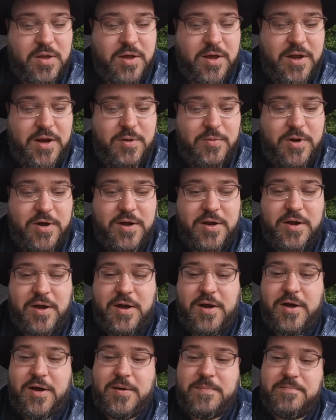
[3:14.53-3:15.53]
anyway,
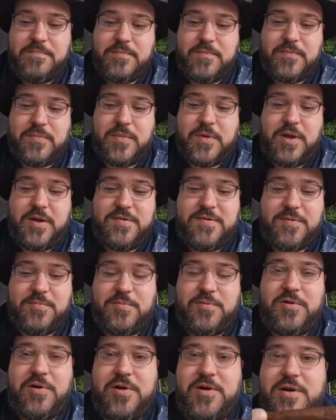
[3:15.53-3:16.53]
it's a
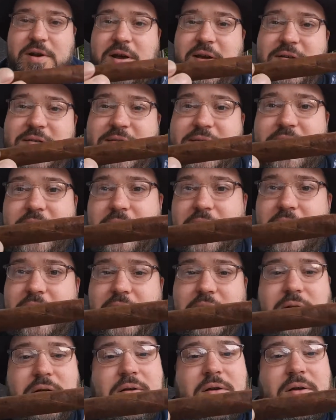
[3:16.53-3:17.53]
real nice
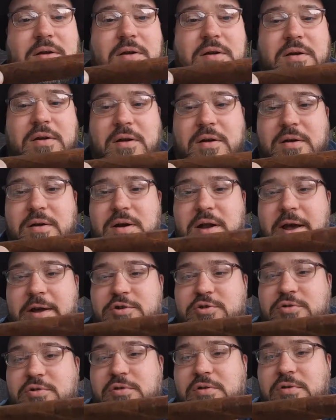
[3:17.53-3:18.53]
looking
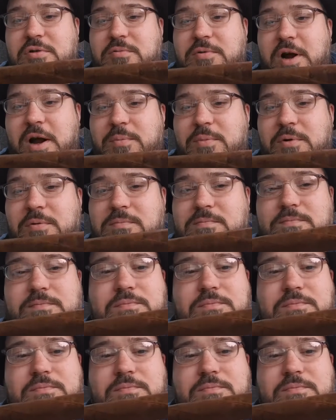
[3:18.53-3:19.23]
natural wrapper.